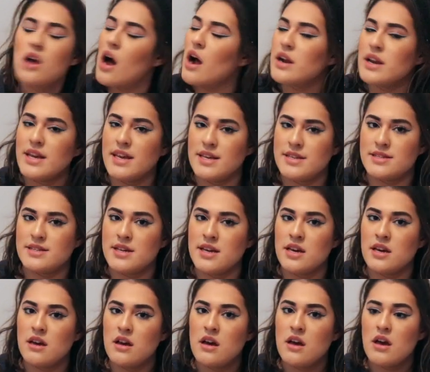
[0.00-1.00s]
not
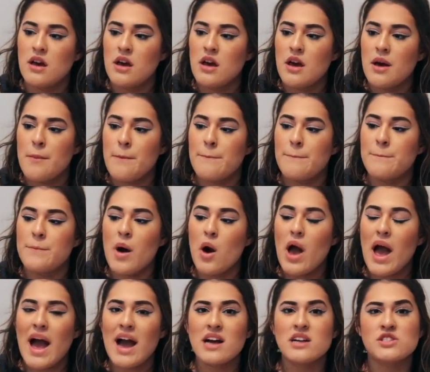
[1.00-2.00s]
easy,
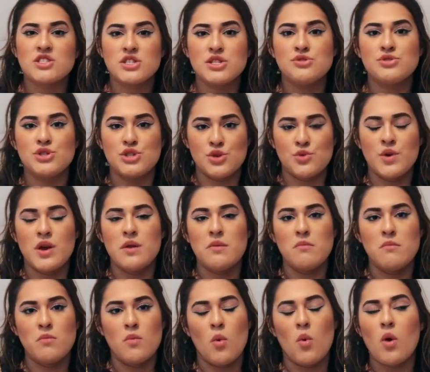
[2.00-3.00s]
but as you do
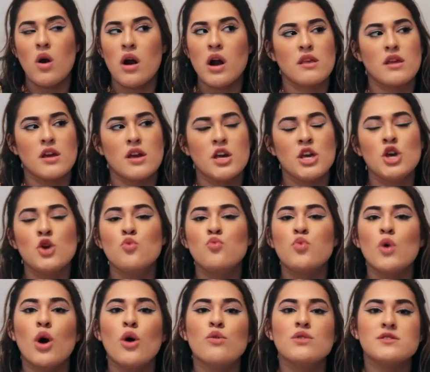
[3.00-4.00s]
it more, you
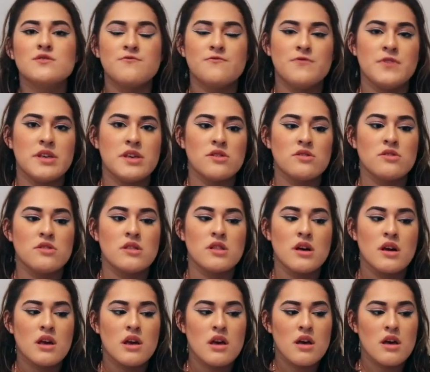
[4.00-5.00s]
won't
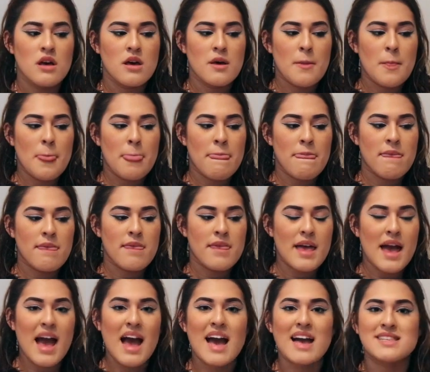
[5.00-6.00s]
feel
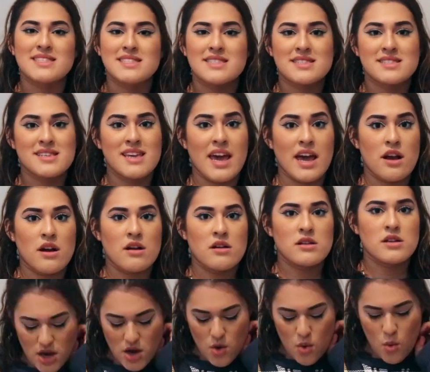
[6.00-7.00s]
as
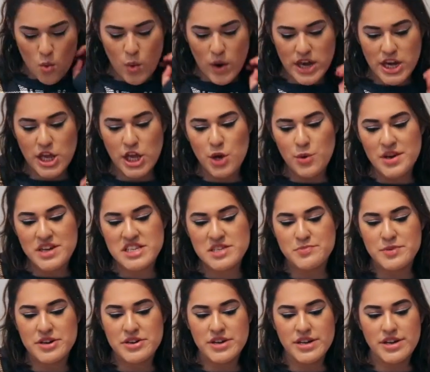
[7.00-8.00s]
scared. When you
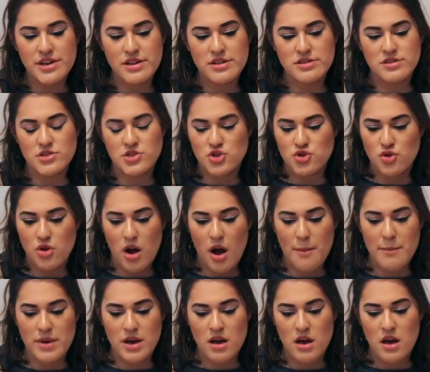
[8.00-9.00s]
experience
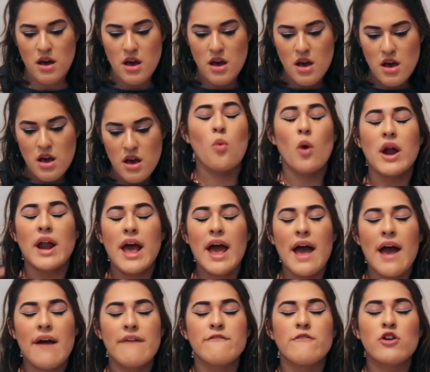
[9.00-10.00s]
trauma,
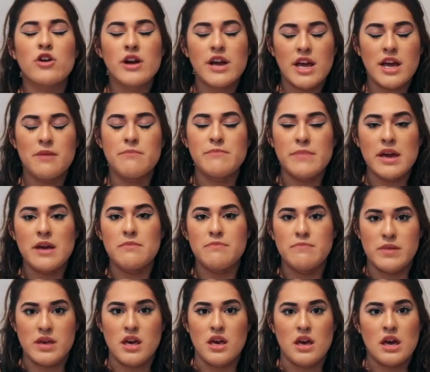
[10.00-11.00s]
whatever it may
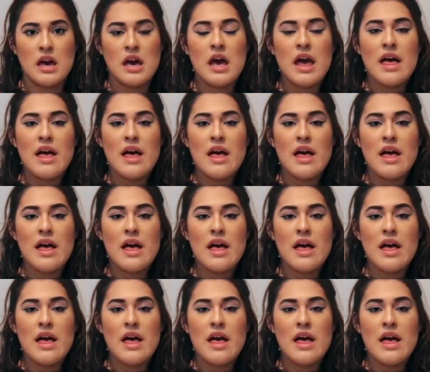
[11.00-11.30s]
be,